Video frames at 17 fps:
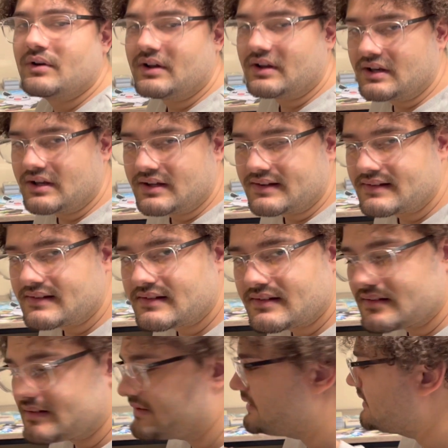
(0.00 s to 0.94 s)
and it's
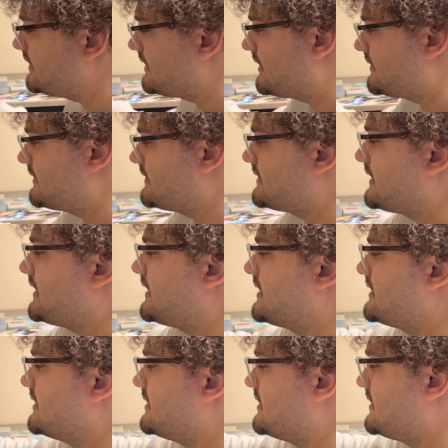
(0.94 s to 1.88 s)
sleeting
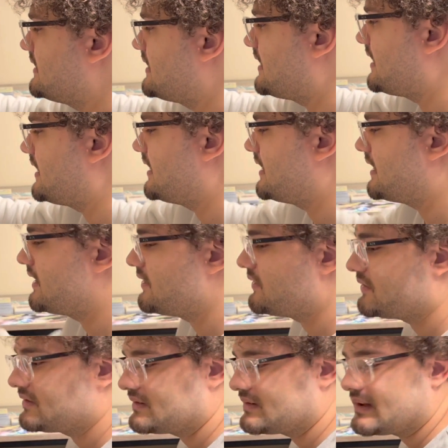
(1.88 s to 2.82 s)
outside, I, I
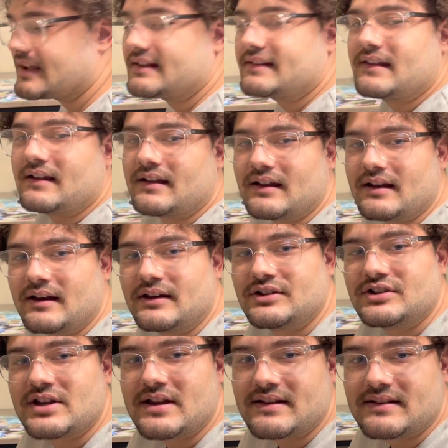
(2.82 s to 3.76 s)
don't like taking any
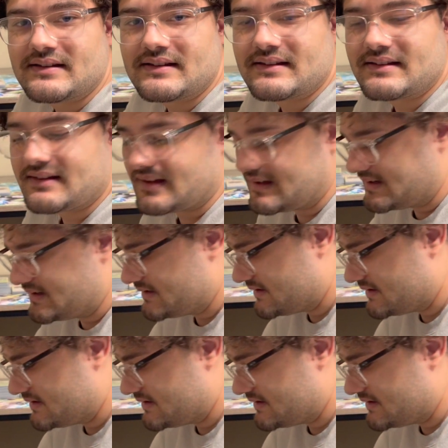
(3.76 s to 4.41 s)
chances. And